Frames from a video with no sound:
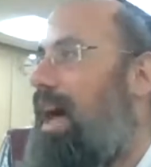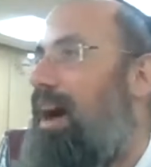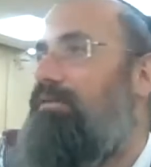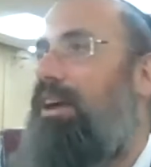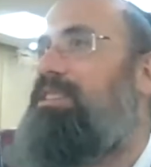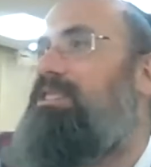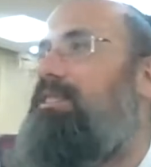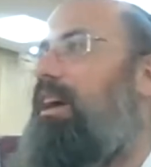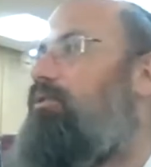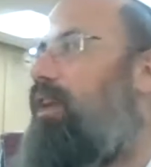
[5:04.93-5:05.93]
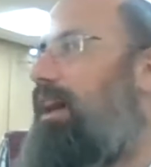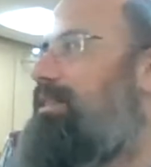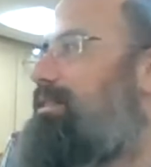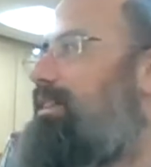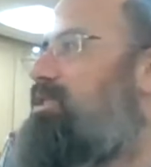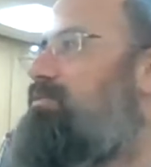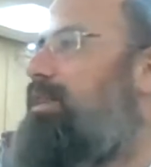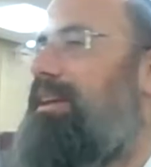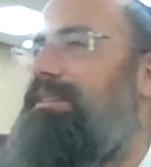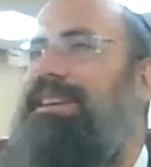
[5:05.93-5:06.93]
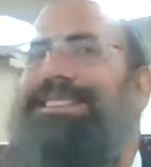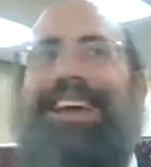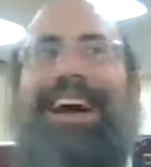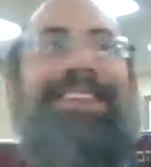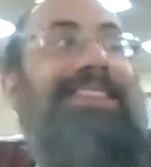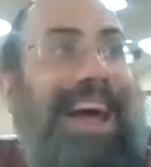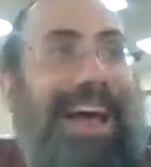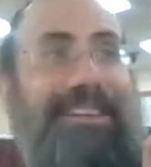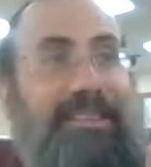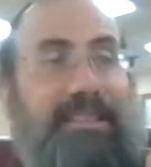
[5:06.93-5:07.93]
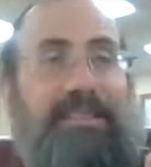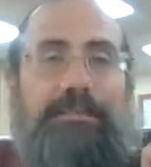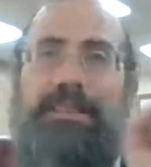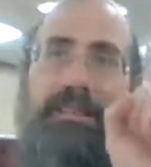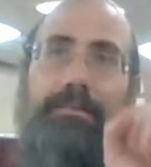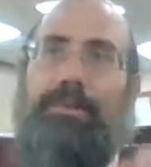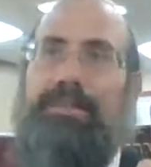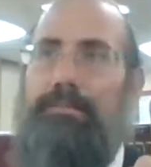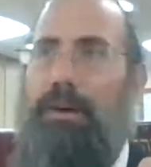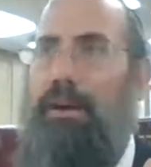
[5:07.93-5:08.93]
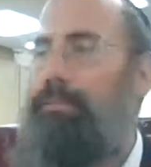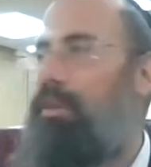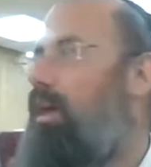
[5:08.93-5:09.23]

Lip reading: And Rashi there writes that Shmini Atzeres at night there's a mitzvah to be Simcha,